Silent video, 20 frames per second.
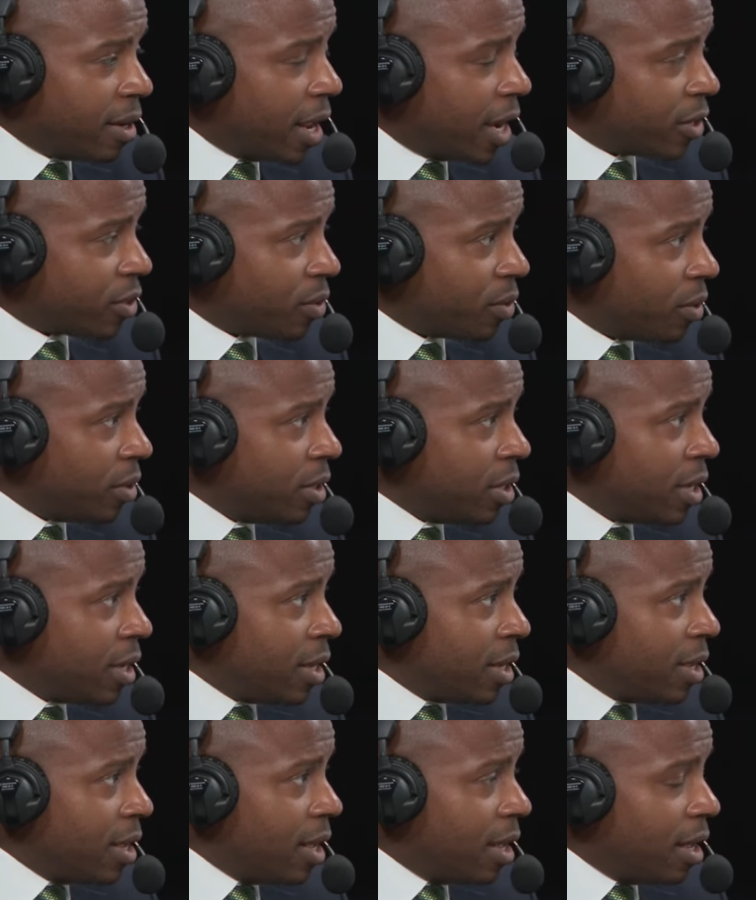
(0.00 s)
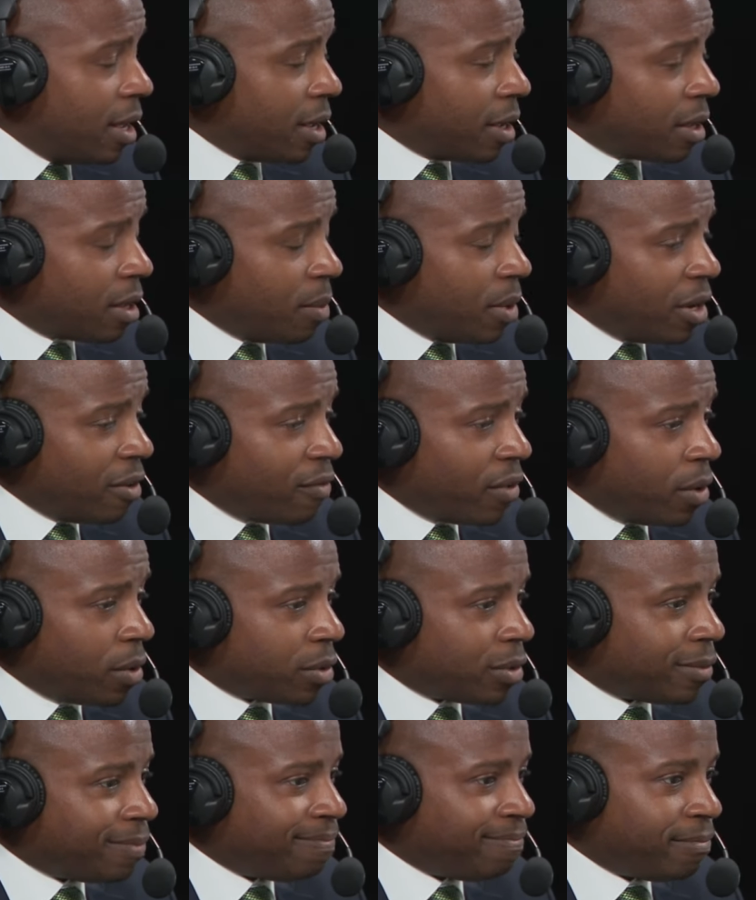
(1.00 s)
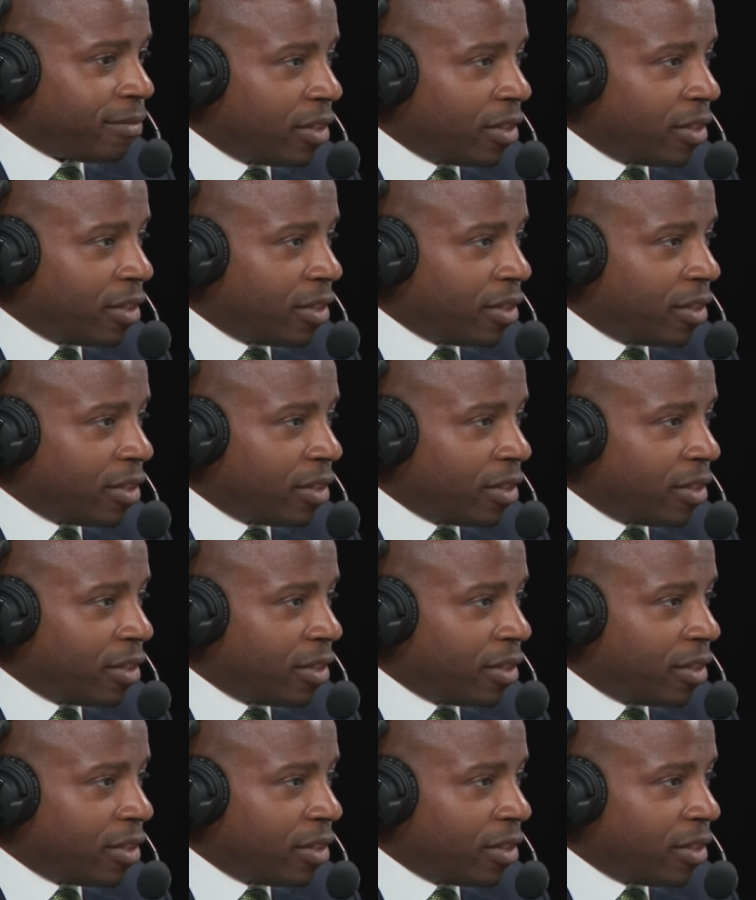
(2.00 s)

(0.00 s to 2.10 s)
National uh, Committee folks,